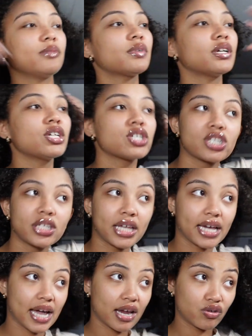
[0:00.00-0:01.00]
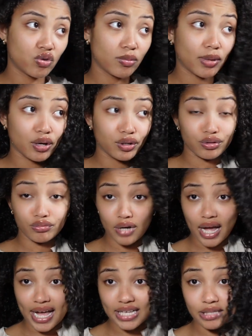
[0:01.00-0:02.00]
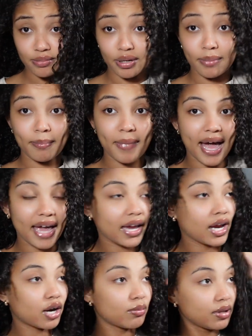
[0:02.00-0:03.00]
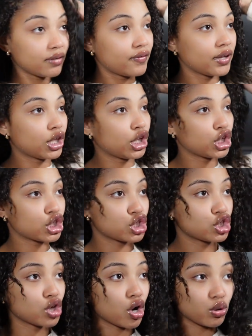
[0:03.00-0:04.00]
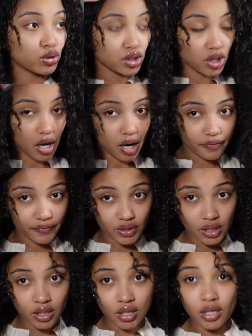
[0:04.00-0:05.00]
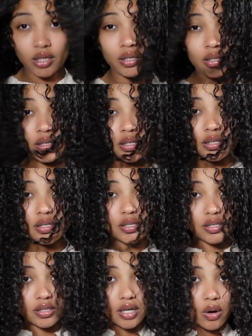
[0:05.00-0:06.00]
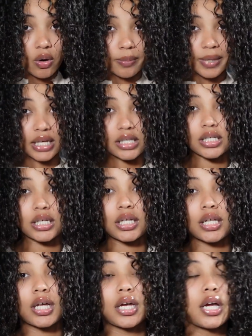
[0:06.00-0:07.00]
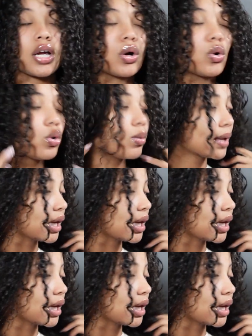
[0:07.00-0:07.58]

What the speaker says: condition, like, I don't know about you guys, but my hair be feeling so soft, so amazing. Like, oh my